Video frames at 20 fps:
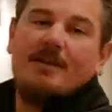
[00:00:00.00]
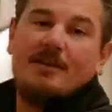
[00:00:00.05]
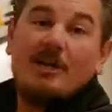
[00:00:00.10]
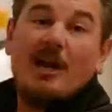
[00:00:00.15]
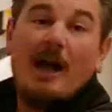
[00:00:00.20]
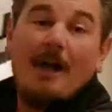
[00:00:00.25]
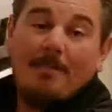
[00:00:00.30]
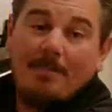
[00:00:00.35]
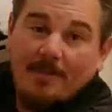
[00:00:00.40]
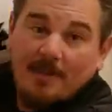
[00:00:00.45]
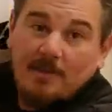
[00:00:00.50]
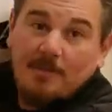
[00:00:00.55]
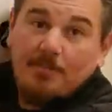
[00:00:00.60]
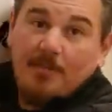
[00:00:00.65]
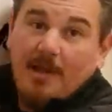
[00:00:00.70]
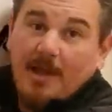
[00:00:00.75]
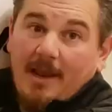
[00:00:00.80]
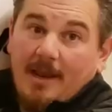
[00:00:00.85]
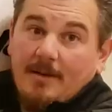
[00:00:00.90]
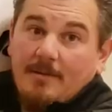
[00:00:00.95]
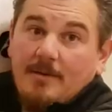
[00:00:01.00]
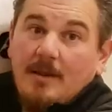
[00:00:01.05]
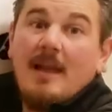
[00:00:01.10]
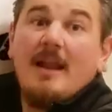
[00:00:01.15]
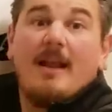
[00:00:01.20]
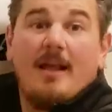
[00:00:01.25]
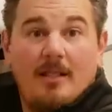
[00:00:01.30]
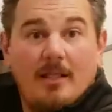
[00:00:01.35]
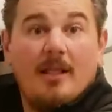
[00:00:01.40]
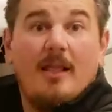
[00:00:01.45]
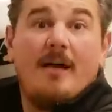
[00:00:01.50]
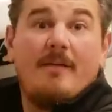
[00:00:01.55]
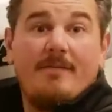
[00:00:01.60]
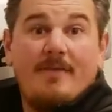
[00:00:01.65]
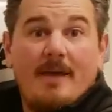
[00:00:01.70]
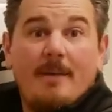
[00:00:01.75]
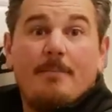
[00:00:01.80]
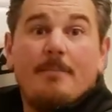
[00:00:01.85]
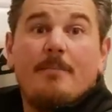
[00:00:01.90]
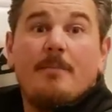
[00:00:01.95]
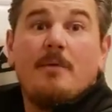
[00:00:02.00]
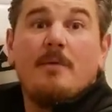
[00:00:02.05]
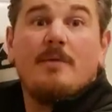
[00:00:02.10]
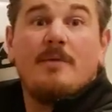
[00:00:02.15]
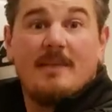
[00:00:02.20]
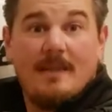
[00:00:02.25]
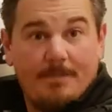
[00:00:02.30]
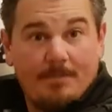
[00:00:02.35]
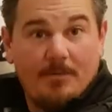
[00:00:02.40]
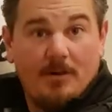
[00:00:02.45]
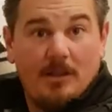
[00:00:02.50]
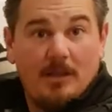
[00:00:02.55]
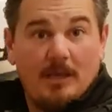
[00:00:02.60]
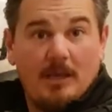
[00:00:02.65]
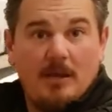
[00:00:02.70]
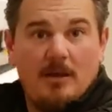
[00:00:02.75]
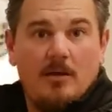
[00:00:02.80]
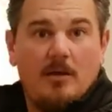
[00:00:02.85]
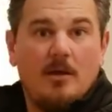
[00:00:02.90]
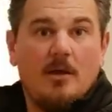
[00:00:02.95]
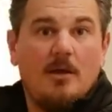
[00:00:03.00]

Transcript: the top of this plane, and I love them separately,